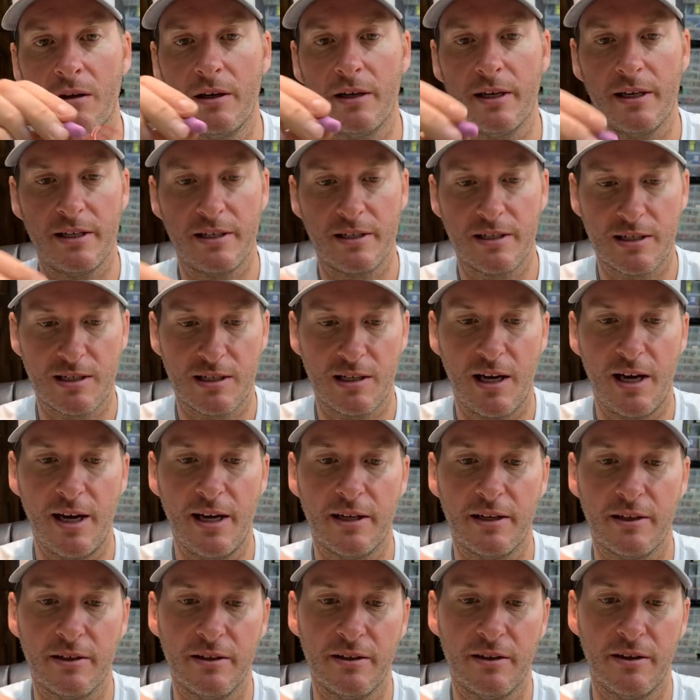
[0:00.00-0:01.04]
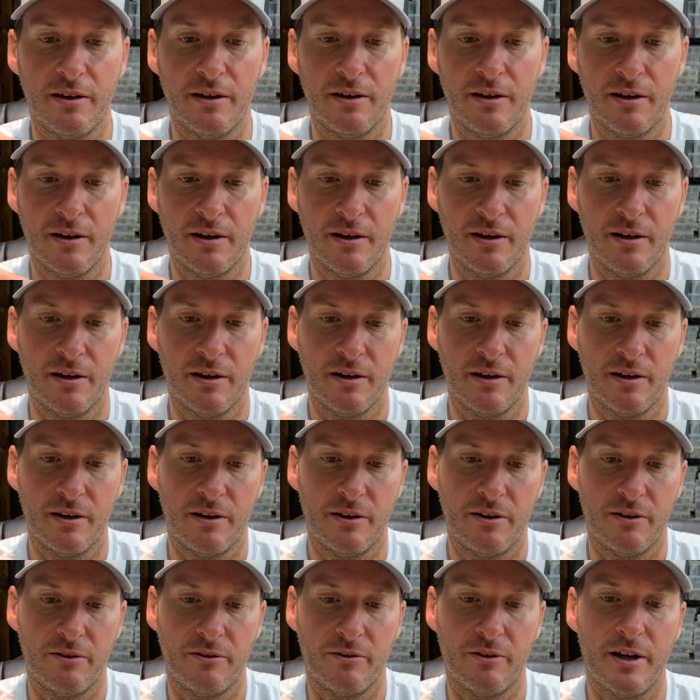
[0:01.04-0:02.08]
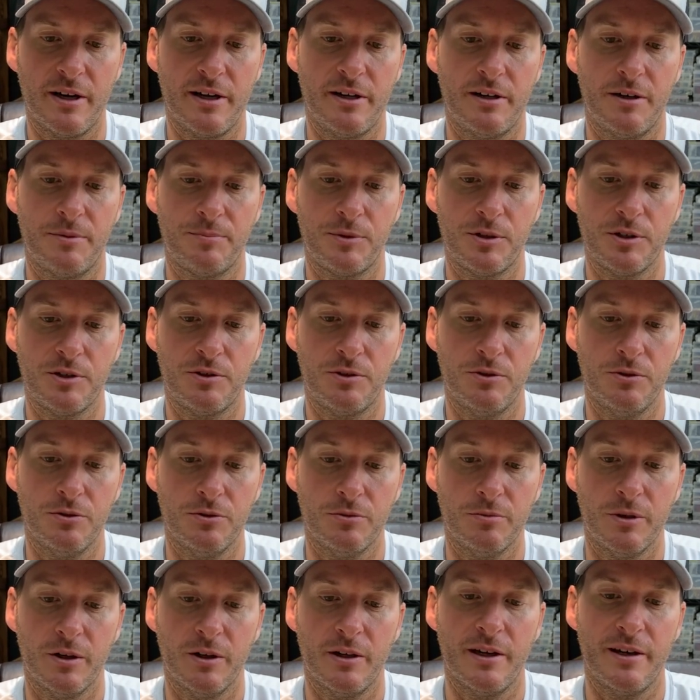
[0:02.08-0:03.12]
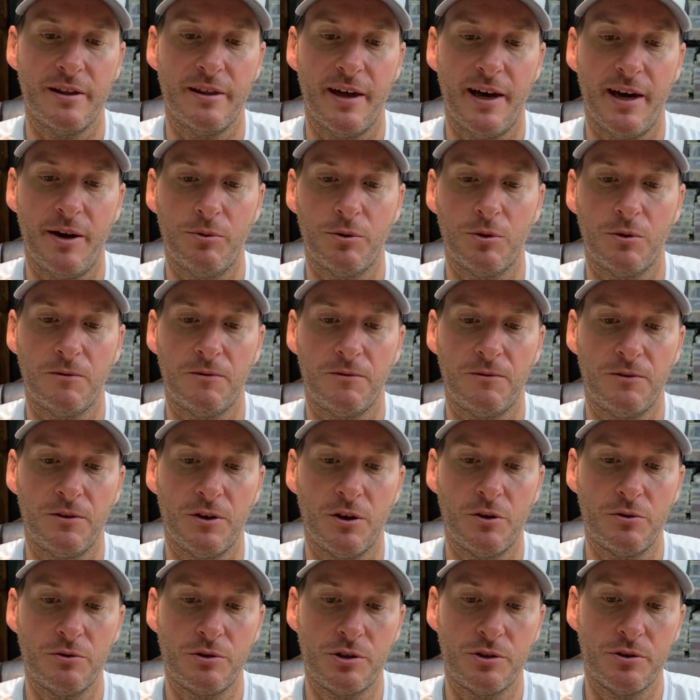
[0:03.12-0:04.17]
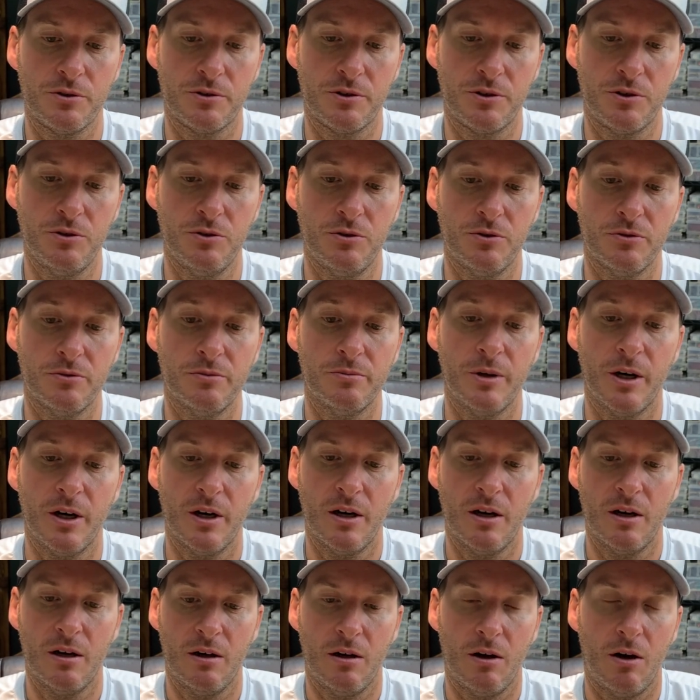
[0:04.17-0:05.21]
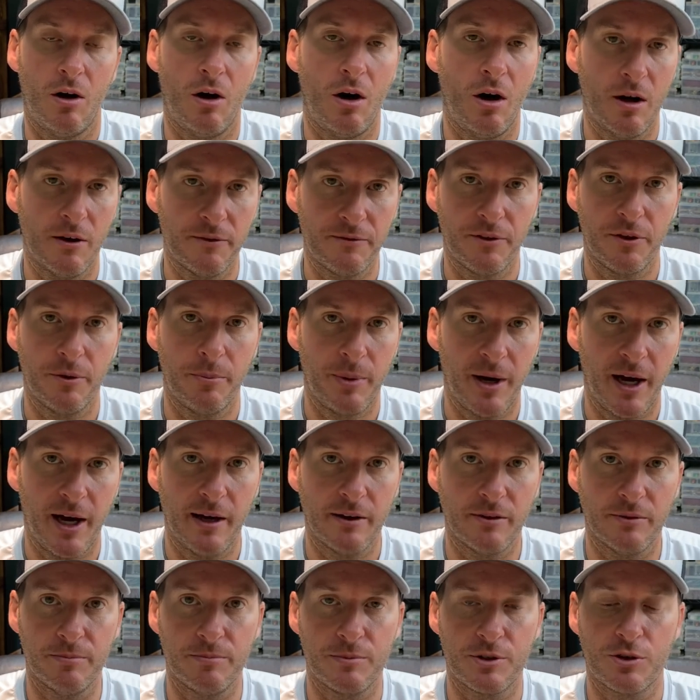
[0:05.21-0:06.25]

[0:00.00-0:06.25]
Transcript: and slide it right up the tube, and that will float your tube off the bottom.